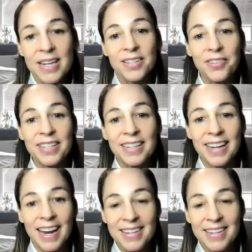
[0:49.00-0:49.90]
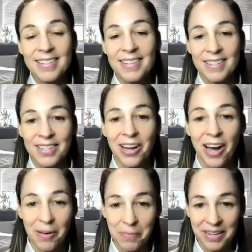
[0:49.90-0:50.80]
So today's
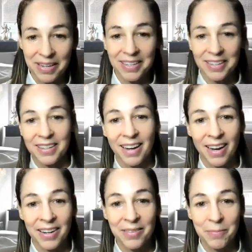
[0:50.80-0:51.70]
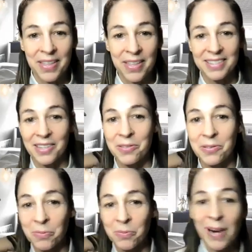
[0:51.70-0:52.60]
topic on this
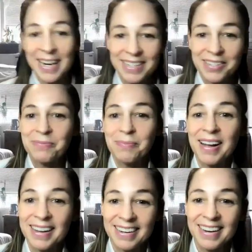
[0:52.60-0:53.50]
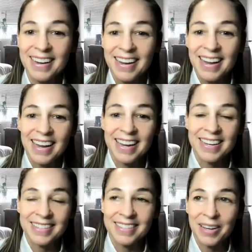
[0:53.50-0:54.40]
little rant of mine
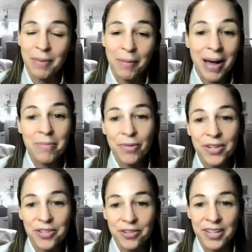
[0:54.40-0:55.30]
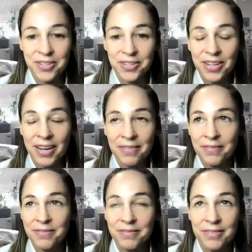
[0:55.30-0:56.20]
is about moisturizers. I have
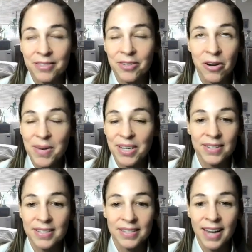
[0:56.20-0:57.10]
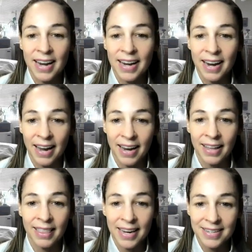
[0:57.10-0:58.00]
so much to say.
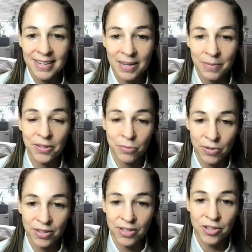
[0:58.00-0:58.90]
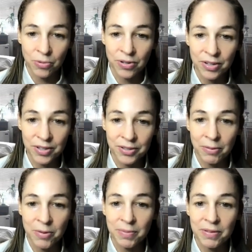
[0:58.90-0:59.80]
I like to keep these really short, so I
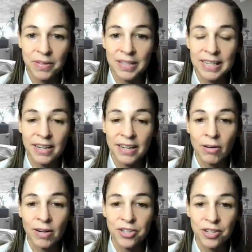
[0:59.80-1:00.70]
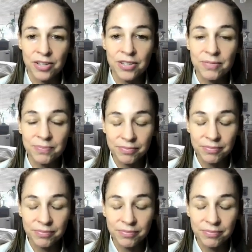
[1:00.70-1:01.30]
won't be fielding any questions.